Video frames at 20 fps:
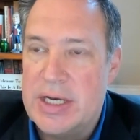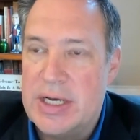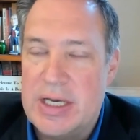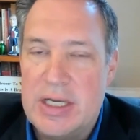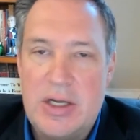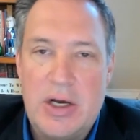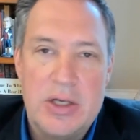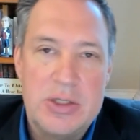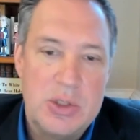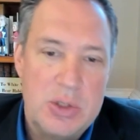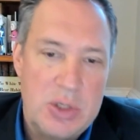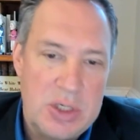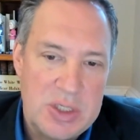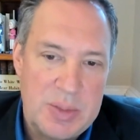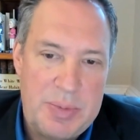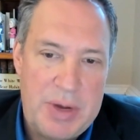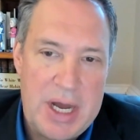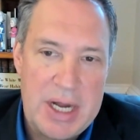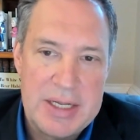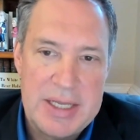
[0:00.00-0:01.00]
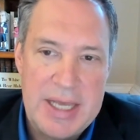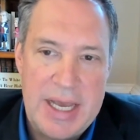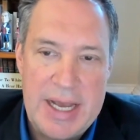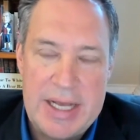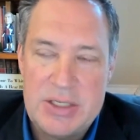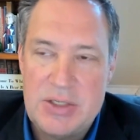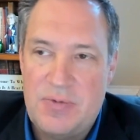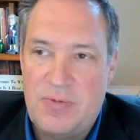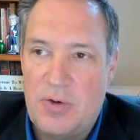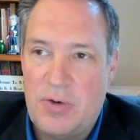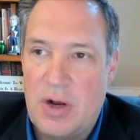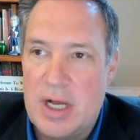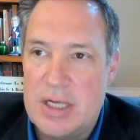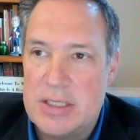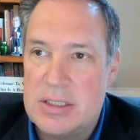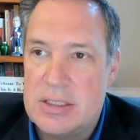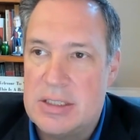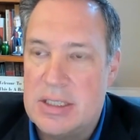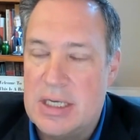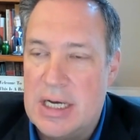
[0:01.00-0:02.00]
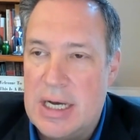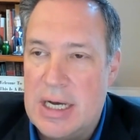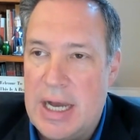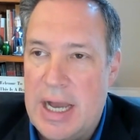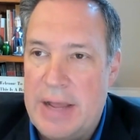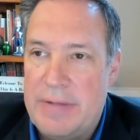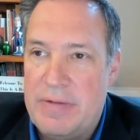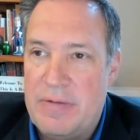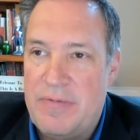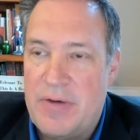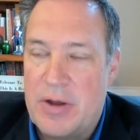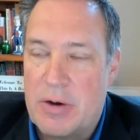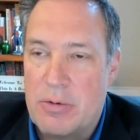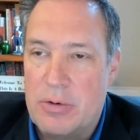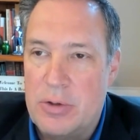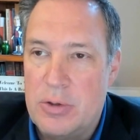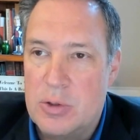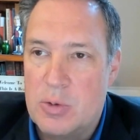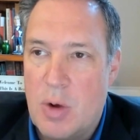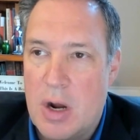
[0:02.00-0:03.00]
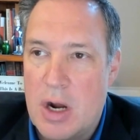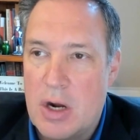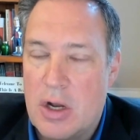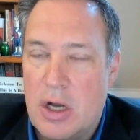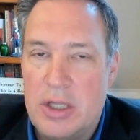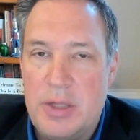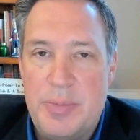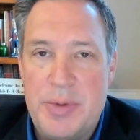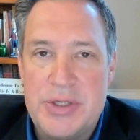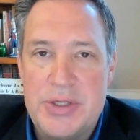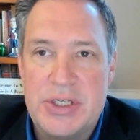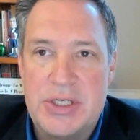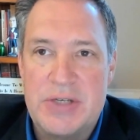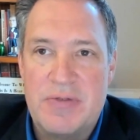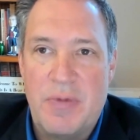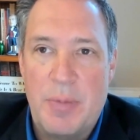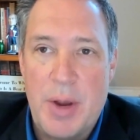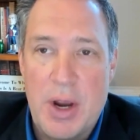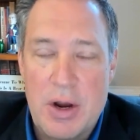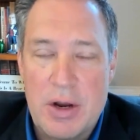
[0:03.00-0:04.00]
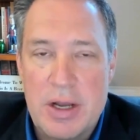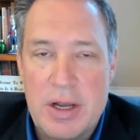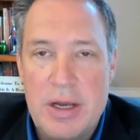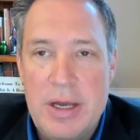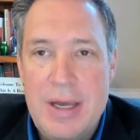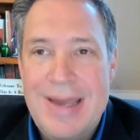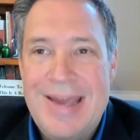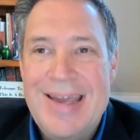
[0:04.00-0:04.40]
he also does a podcast for us at the Federal Newswire called The Business of America.